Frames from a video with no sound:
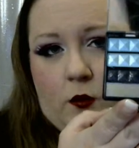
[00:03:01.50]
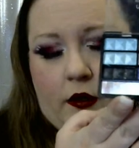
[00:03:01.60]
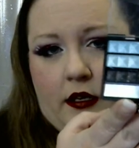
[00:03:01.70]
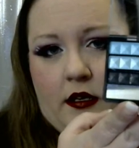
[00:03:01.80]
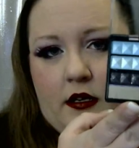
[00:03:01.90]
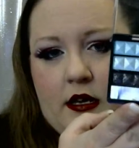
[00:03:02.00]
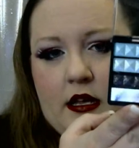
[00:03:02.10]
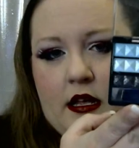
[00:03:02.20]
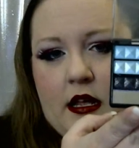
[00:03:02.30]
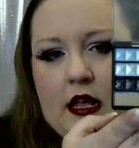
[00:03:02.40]
one.
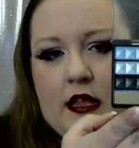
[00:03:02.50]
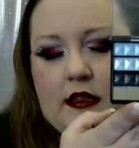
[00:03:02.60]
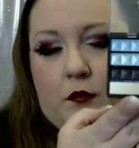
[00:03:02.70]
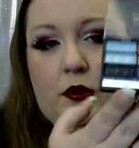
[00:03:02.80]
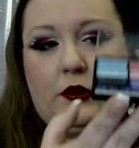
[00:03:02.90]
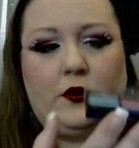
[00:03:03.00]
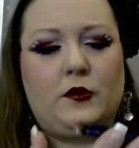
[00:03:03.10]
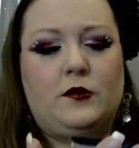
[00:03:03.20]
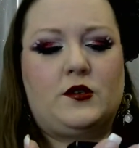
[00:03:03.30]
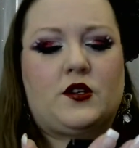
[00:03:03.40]
And the
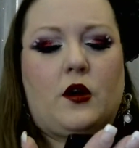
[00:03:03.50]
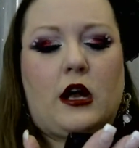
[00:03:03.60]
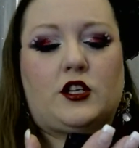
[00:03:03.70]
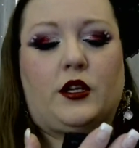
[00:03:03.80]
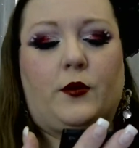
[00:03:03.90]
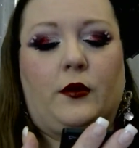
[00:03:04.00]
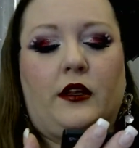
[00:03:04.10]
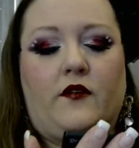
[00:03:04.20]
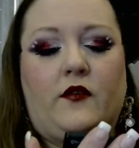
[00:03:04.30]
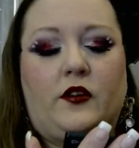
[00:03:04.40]
blues are actually
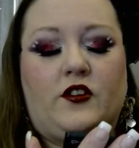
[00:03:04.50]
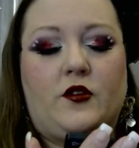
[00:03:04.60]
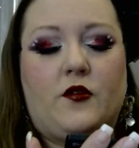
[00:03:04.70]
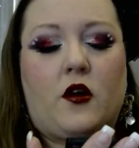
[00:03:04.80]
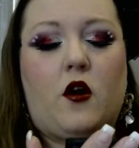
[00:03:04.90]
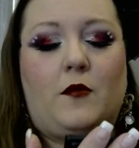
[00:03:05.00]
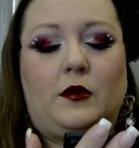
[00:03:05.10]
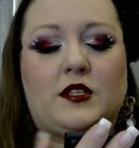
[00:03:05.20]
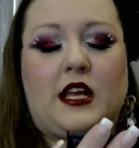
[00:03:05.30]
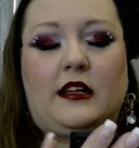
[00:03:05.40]
really vivid too. They're
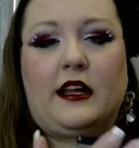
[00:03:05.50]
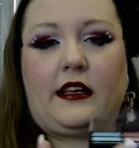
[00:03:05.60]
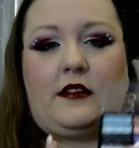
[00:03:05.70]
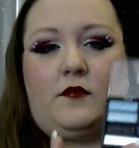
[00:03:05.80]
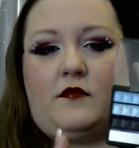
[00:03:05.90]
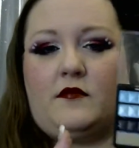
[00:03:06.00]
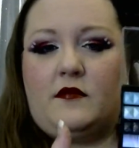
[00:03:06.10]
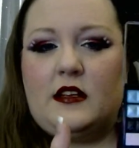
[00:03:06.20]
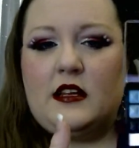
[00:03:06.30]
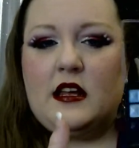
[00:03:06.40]
almost kind of like
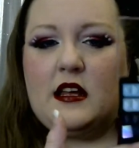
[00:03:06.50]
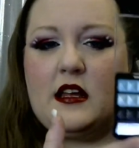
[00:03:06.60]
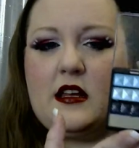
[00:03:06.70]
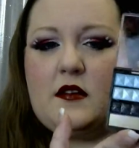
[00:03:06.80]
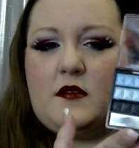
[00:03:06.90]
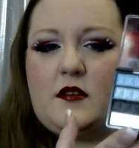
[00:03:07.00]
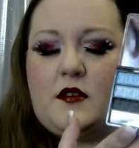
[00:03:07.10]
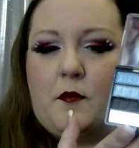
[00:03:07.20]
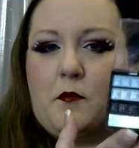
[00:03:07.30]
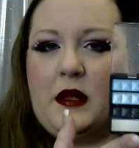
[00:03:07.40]

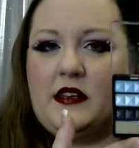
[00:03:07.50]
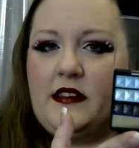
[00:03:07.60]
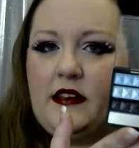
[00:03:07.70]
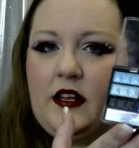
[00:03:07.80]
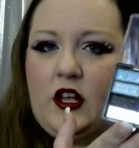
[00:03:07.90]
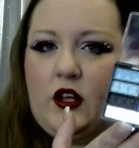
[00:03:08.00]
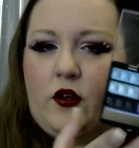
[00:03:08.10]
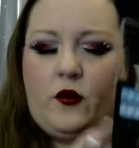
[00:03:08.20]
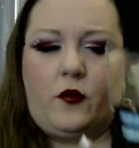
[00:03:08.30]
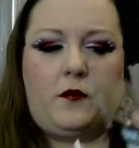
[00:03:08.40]
the minty
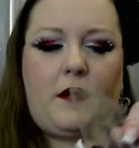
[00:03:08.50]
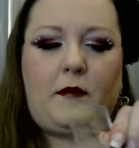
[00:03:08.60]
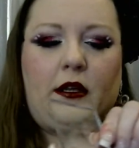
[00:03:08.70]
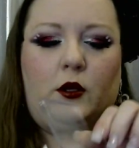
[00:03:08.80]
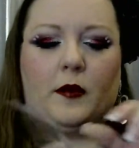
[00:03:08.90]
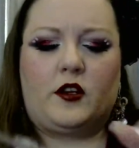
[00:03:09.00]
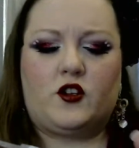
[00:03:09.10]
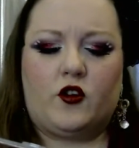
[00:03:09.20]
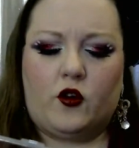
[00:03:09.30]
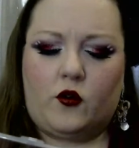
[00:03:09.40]
hue, maybe a little bit
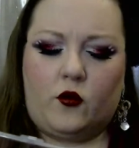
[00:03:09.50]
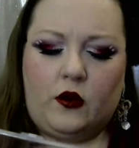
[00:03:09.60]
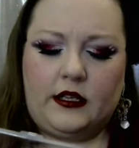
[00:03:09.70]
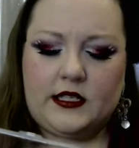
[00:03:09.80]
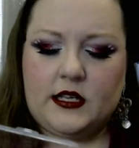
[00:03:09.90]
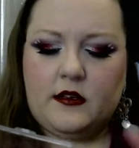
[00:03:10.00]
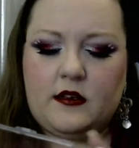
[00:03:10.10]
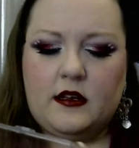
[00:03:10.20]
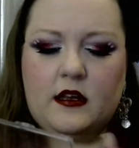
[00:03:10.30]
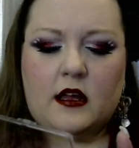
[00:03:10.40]
turquoise.
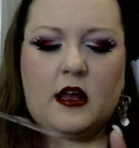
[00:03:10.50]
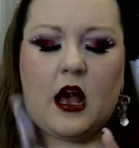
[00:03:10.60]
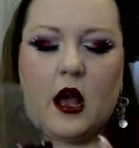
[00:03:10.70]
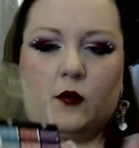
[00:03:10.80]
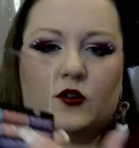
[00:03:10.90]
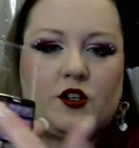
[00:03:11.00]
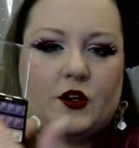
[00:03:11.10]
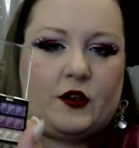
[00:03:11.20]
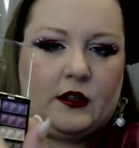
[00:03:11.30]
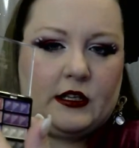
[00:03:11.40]
I will show
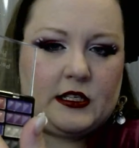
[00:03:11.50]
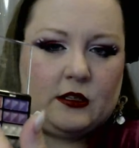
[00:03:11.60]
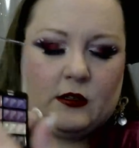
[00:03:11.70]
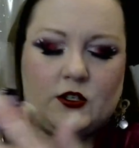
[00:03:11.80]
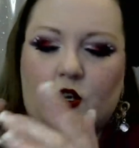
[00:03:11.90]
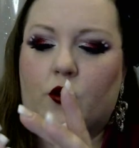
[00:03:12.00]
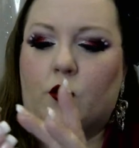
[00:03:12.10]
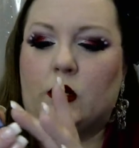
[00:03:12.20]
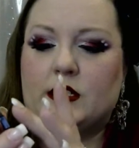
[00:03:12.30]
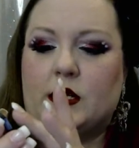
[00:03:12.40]
you this little
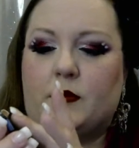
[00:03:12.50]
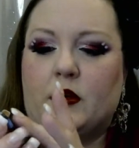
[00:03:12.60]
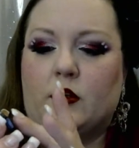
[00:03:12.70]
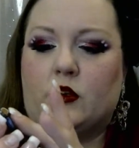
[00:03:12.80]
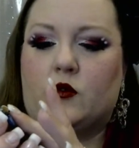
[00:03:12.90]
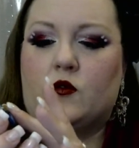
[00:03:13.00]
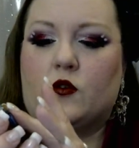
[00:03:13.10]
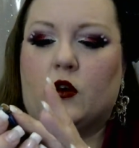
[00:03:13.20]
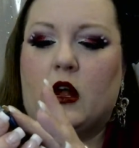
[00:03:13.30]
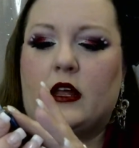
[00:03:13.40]
turquoise up here in the
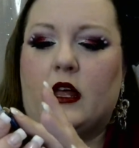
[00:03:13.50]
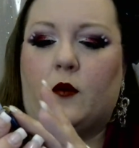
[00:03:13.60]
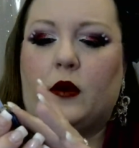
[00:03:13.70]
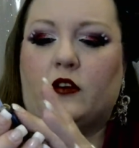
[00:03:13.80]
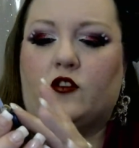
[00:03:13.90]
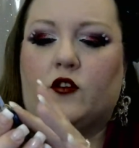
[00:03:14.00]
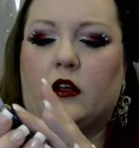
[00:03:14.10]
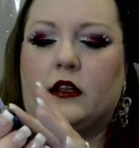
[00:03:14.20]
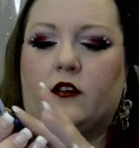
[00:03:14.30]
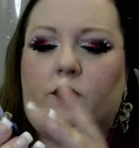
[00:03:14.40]
corner. I can't wait to
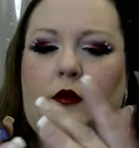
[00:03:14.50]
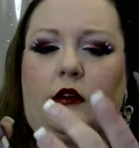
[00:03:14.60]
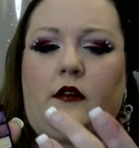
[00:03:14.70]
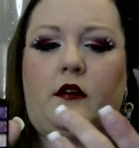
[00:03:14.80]
try this one.